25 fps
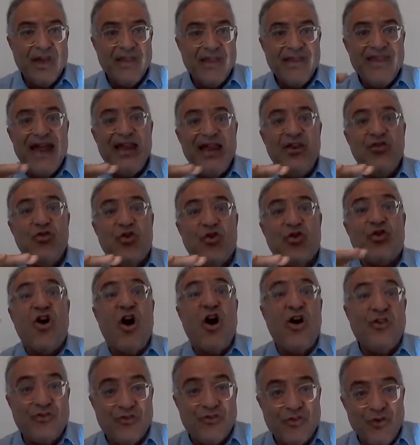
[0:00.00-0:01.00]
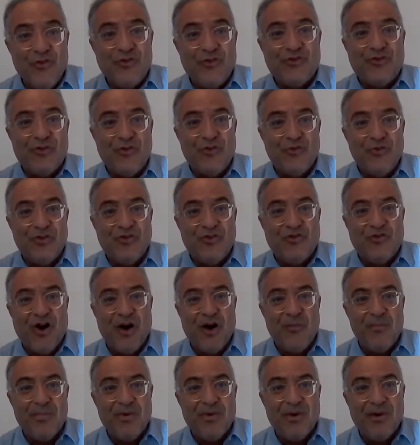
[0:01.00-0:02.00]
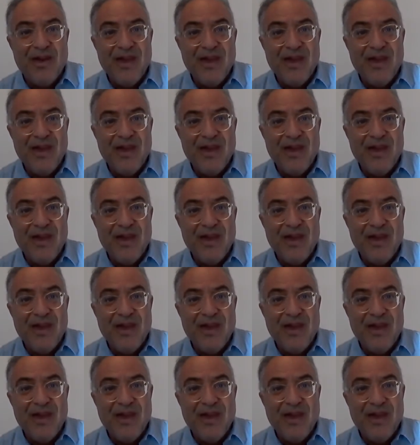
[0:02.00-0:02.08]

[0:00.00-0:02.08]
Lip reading: then your cost also will drop.